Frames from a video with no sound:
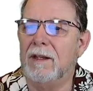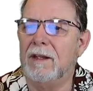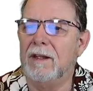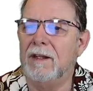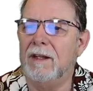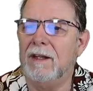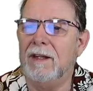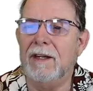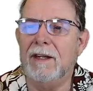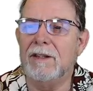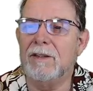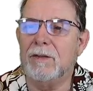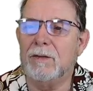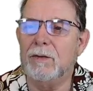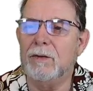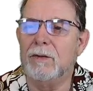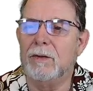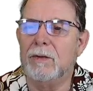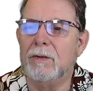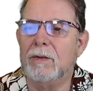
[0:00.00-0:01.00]
And that's
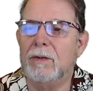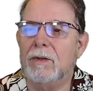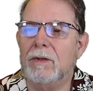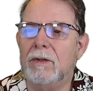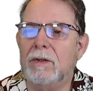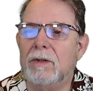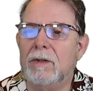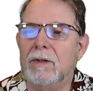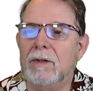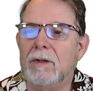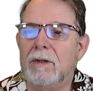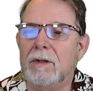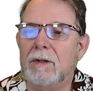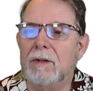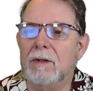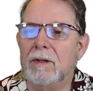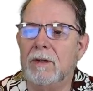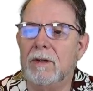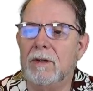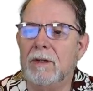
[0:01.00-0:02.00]
true.
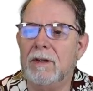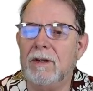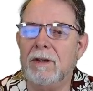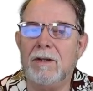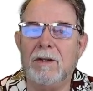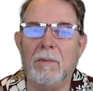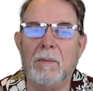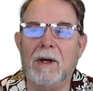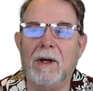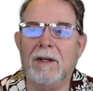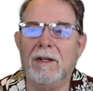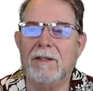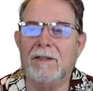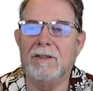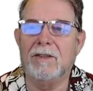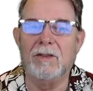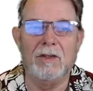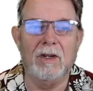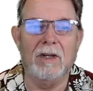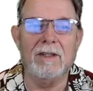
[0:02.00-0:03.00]
You demolish
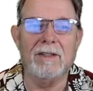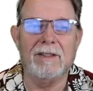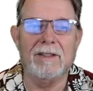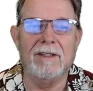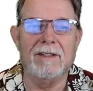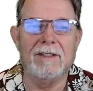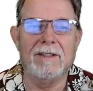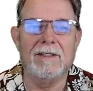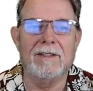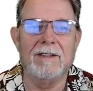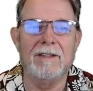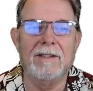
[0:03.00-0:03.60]
justice.